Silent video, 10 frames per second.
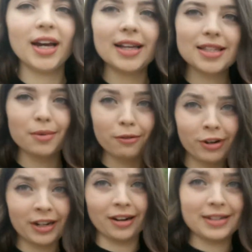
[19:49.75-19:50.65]
It's going to be a
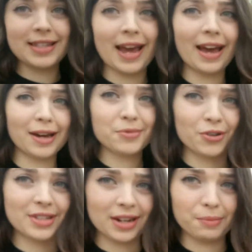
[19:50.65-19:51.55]
really nice day. I'm
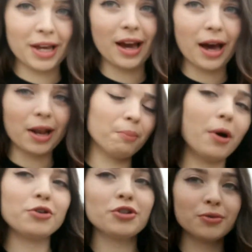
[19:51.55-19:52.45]
sure it's going to be an
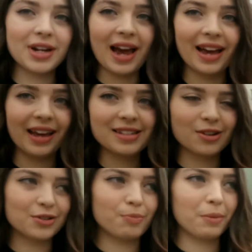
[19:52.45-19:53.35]
emotional day as
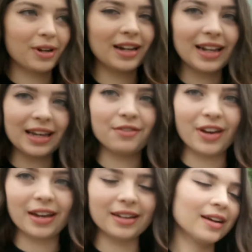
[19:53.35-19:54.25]
lots of people are
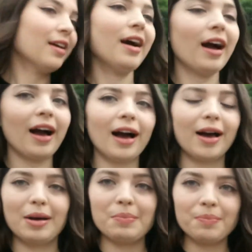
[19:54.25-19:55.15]
leaving,
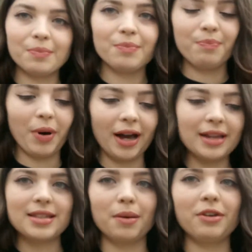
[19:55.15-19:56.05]
but
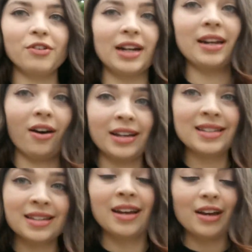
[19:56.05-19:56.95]
it's going to be really
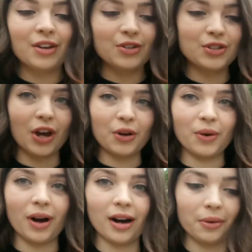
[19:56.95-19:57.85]
nice. So
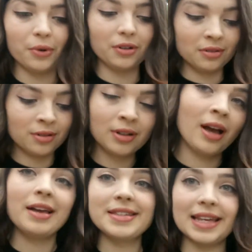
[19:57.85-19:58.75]
I will
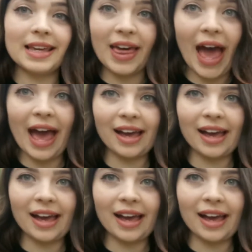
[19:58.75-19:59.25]
see you there.